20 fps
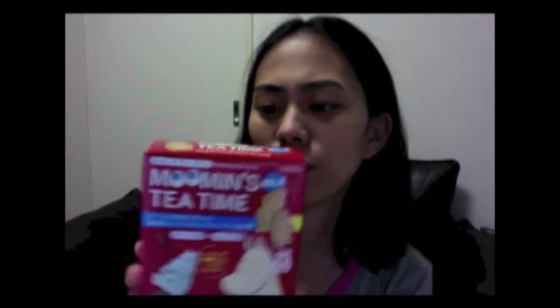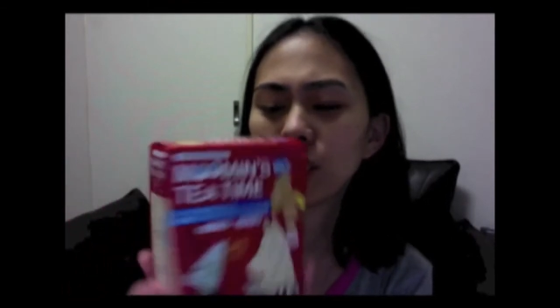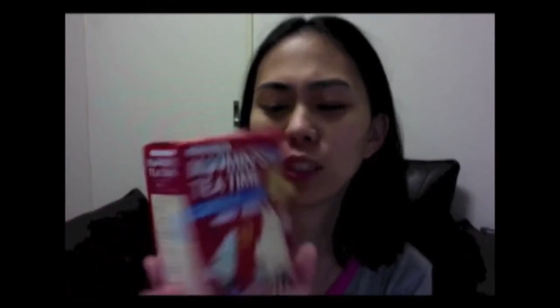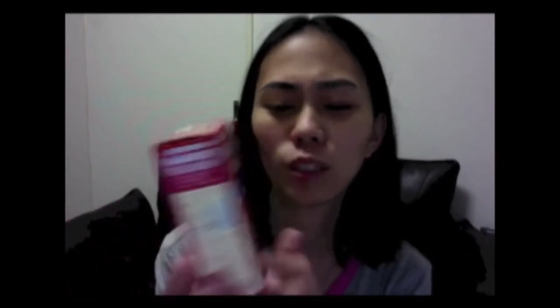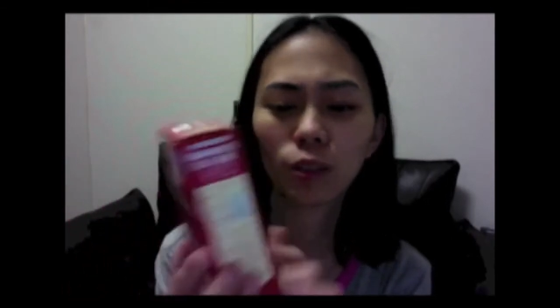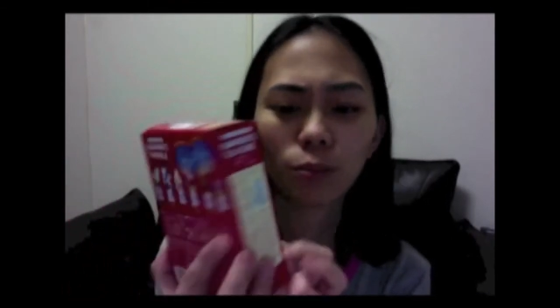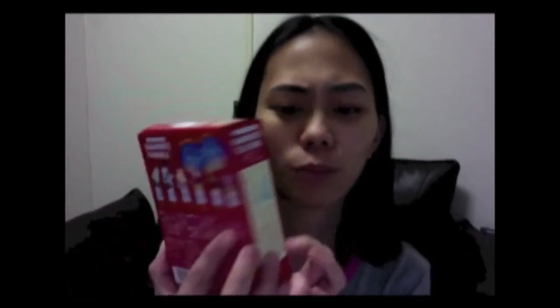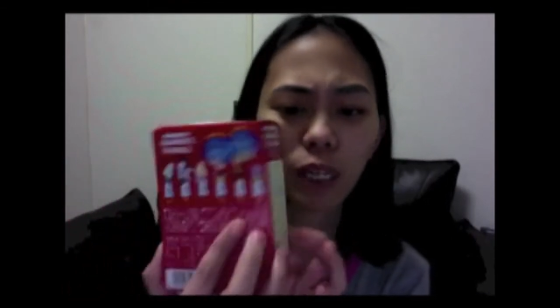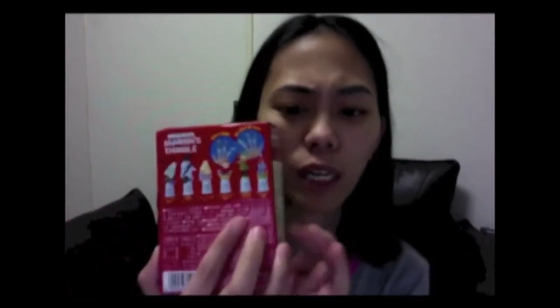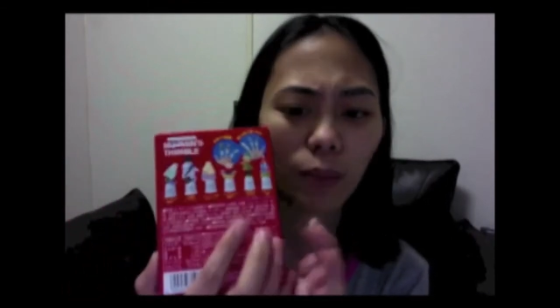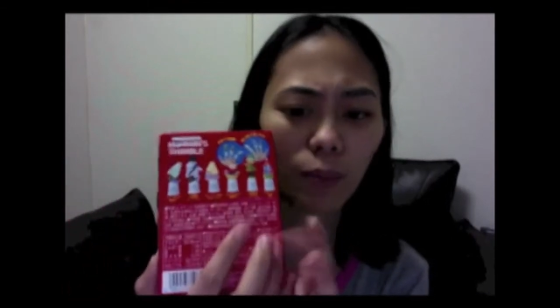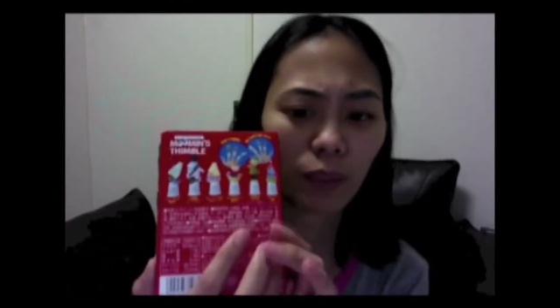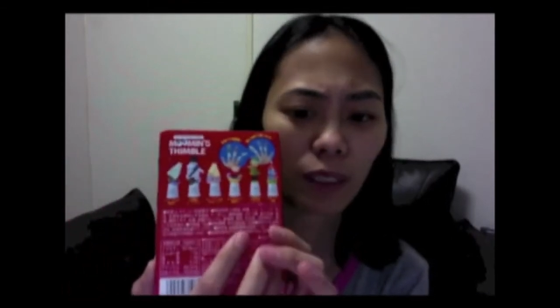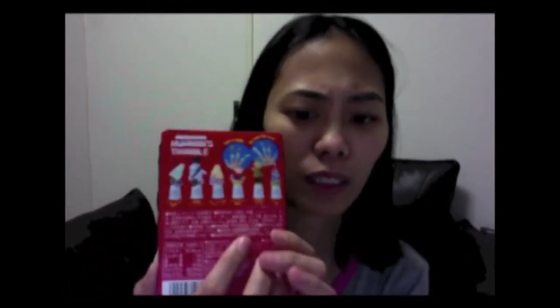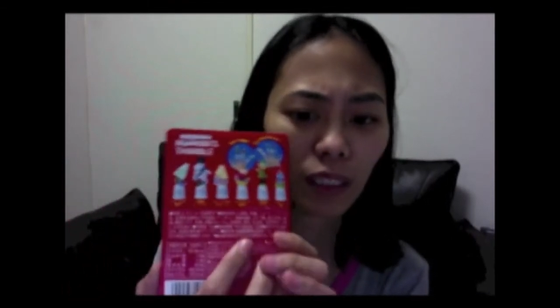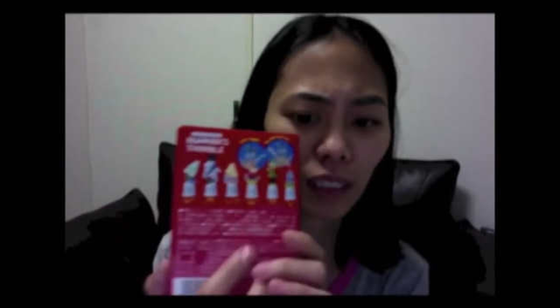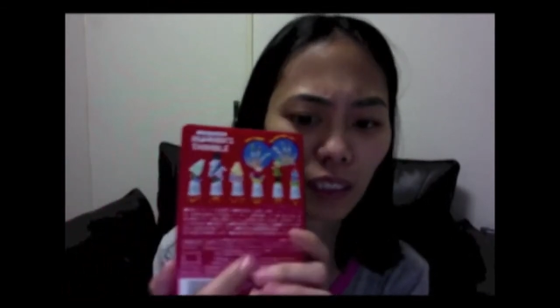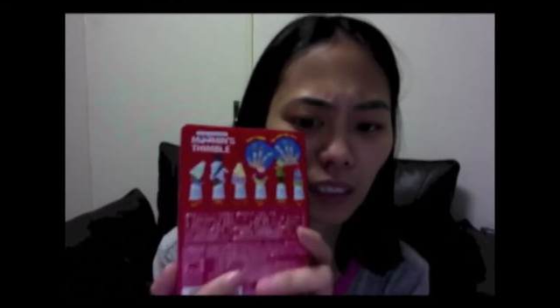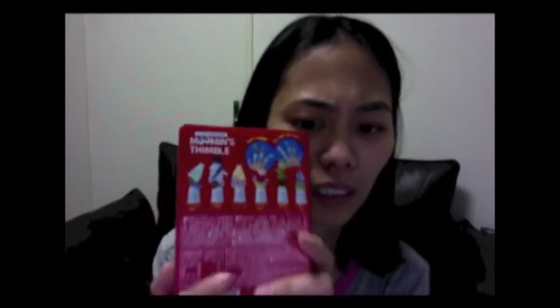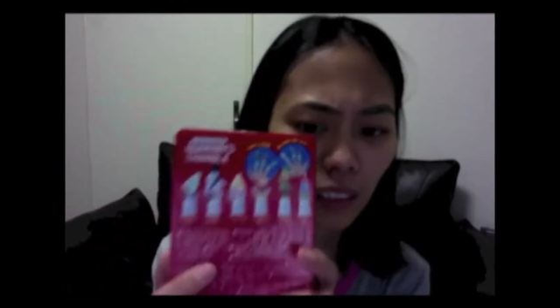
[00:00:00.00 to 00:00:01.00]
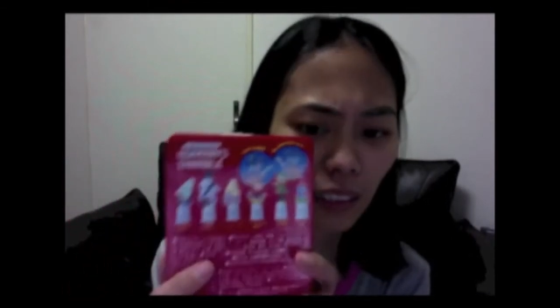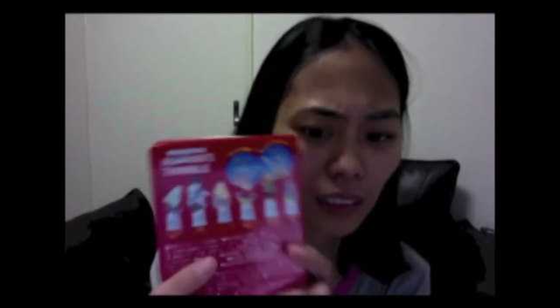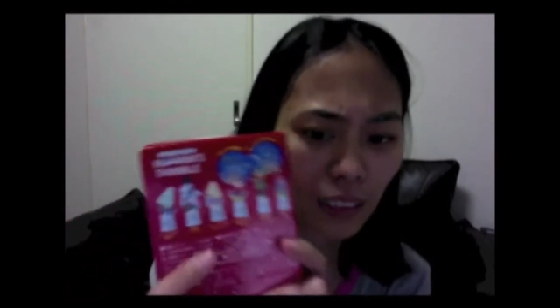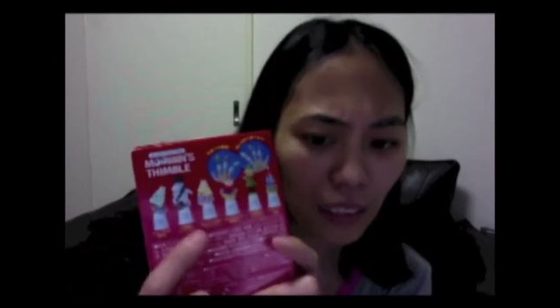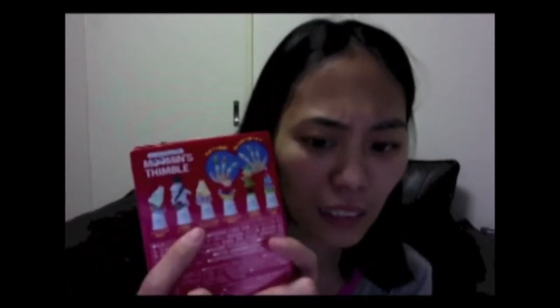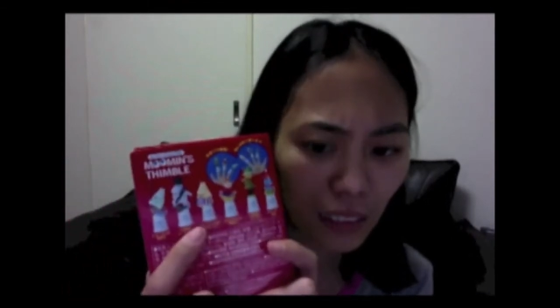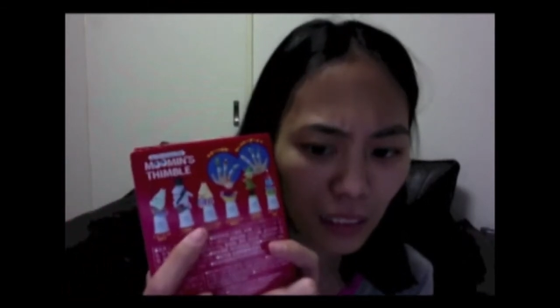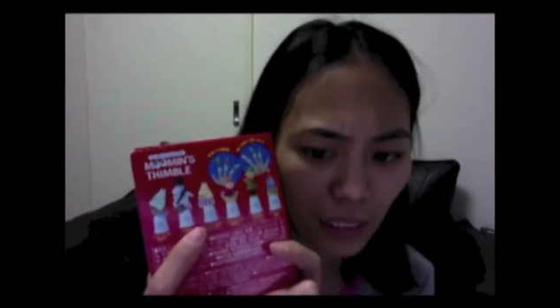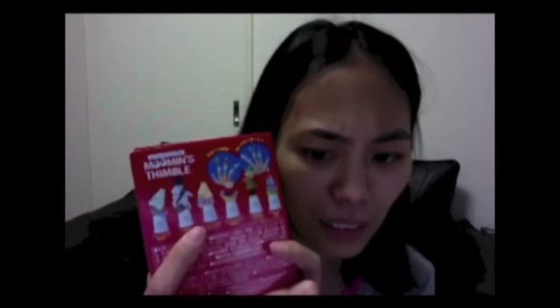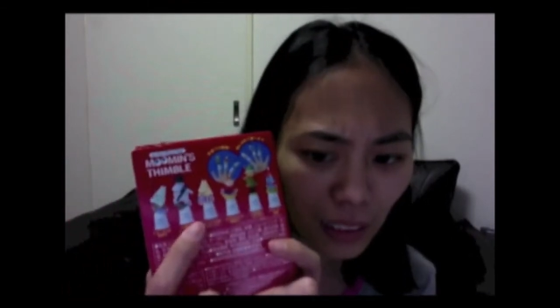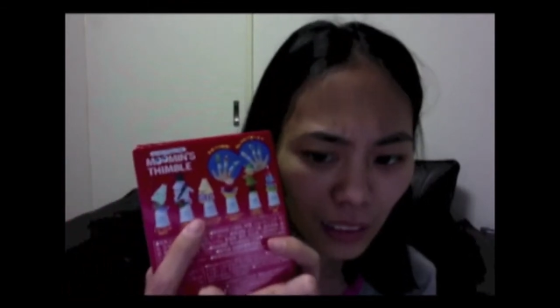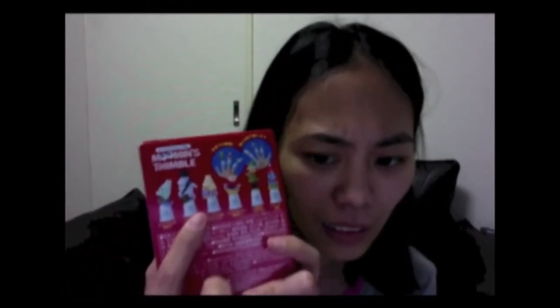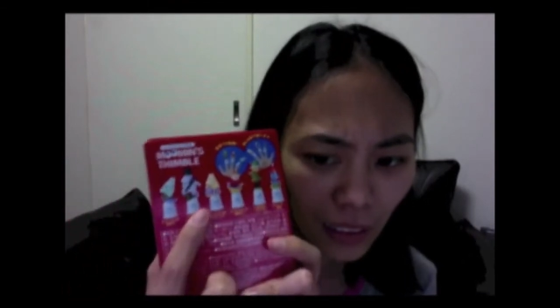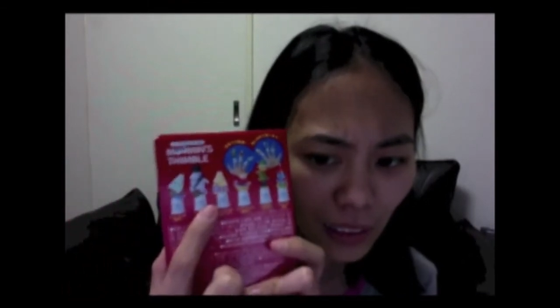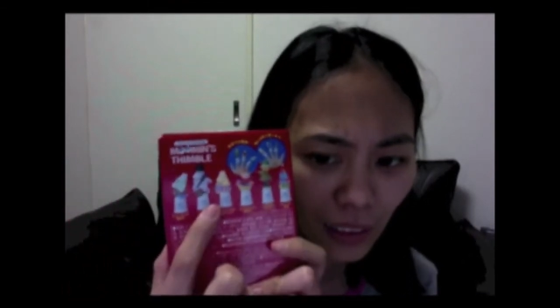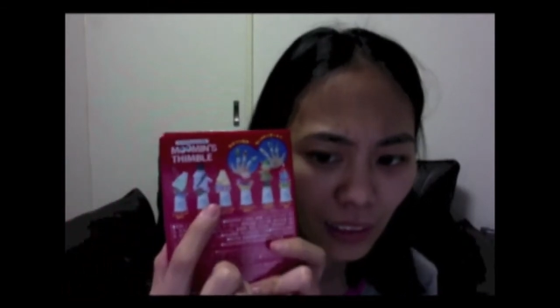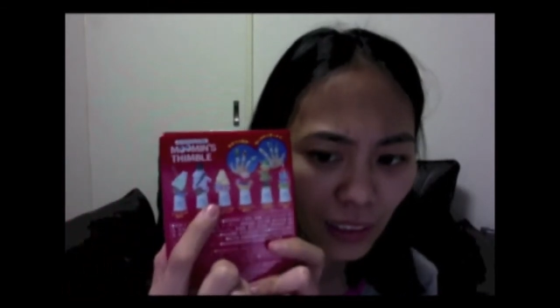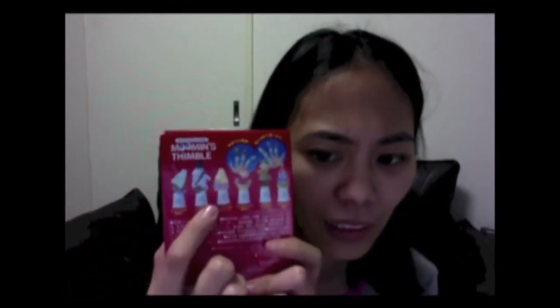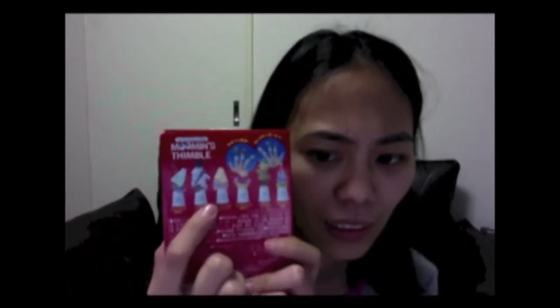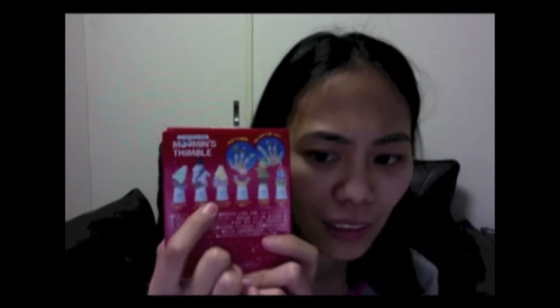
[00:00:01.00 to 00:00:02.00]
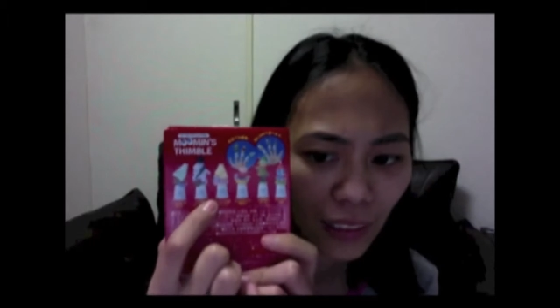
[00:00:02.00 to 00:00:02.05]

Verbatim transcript: A finger puppet, I guess?